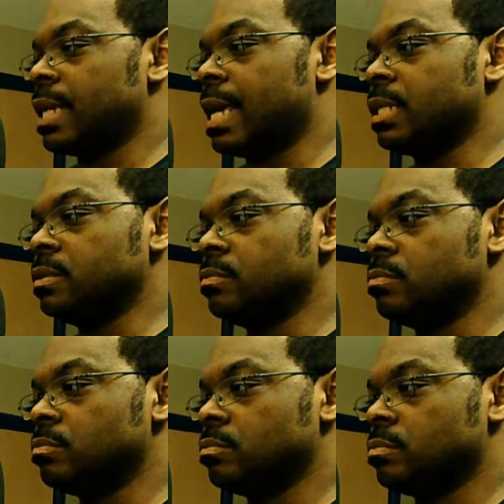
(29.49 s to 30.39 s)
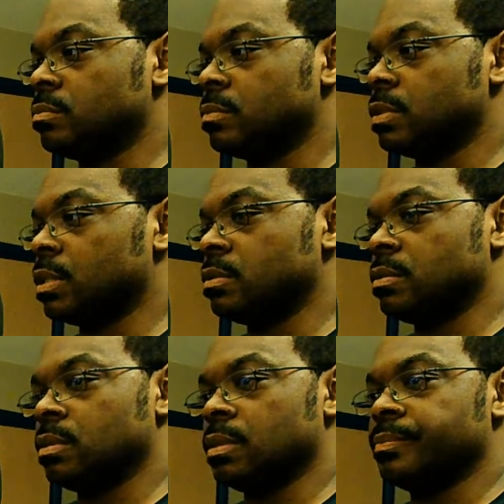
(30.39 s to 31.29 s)
Is that how you say
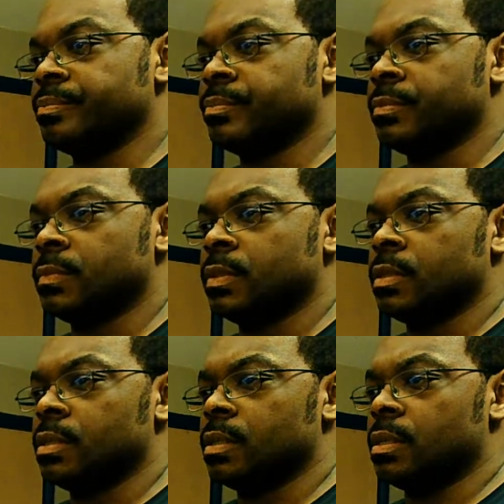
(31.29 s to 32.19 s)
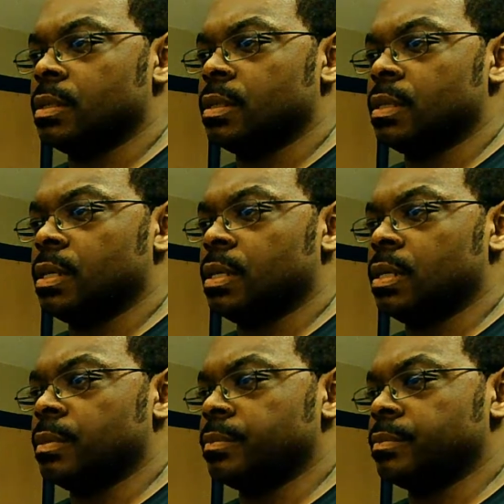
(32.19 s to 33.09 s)
that?
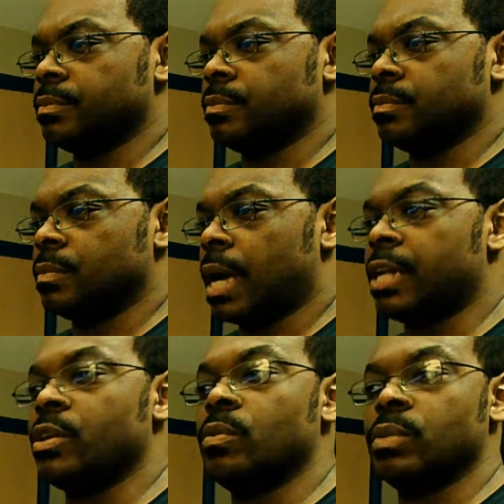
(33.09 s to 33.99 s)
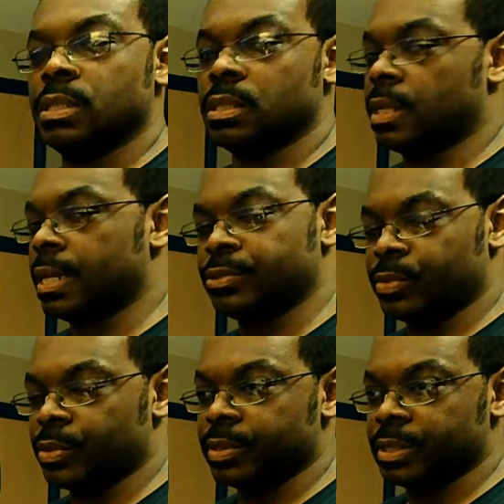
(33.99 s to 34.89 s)
I know what The Last
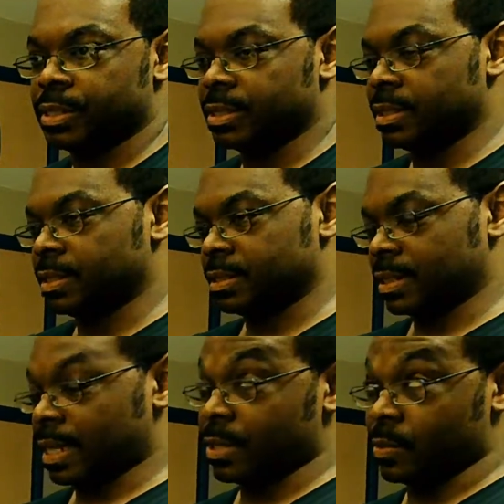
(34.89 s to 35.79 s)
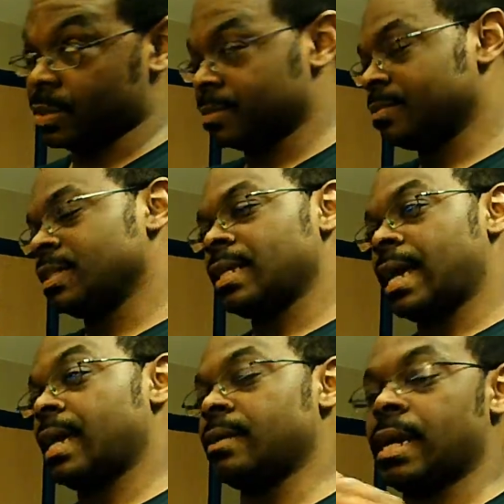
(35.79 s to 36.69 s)
Ronin is, the TMNT. I know
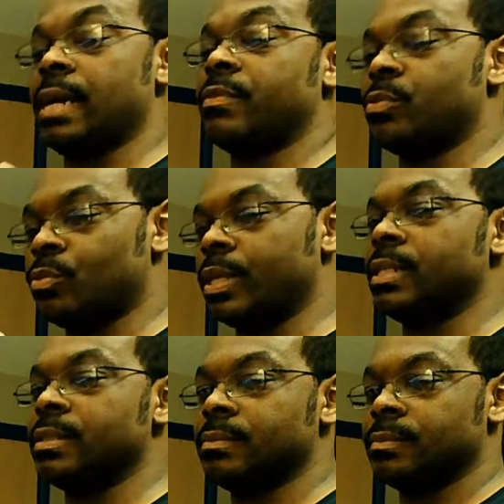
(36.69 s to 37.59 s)
that. I haven't read it.